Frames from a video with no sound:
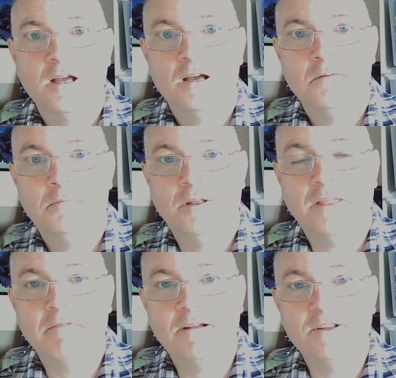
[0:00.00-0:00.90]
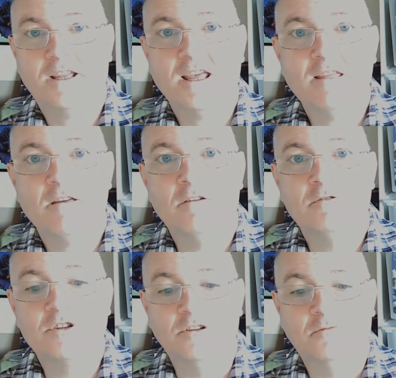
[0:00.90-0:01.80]
but they went to Keith
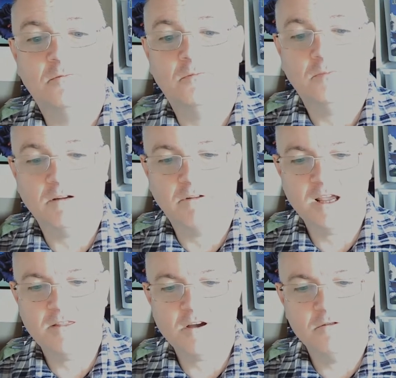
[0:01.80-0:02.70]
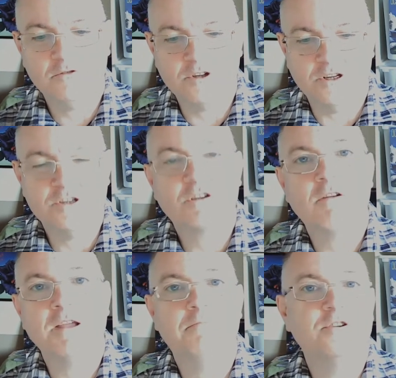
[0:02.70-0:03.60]
Olsen. Now Keith Olsen is a
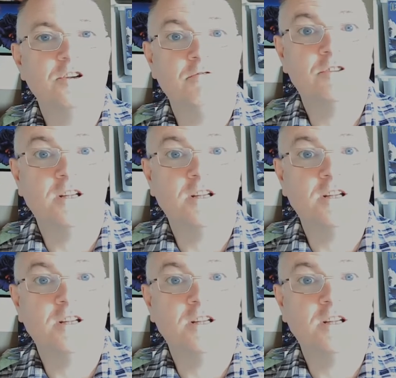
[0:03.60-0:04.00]
great producer,